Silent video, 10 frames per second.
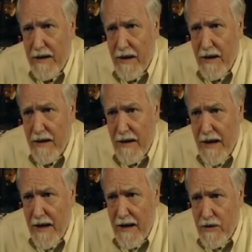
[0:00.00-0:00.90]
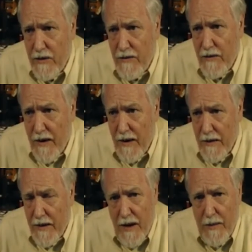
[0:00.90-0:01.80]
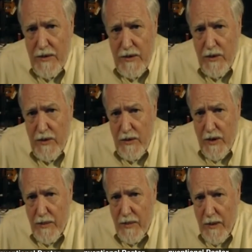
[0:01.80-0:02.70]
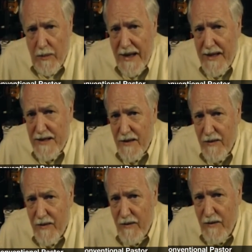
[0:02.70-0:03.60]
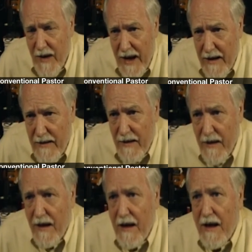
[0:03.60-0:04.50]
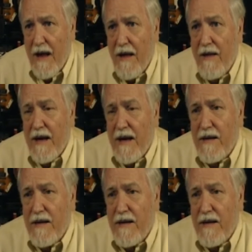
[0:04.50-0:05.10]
that as you've come to a place of faith, that